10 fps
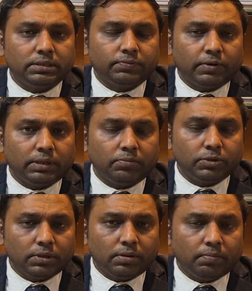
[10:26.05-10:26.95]
for the
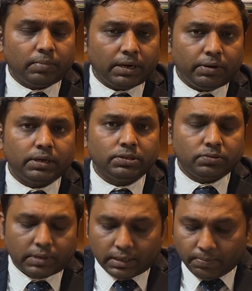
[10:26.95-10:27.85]
minority
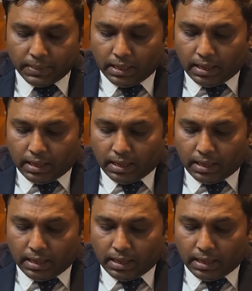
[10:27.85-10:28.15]
student.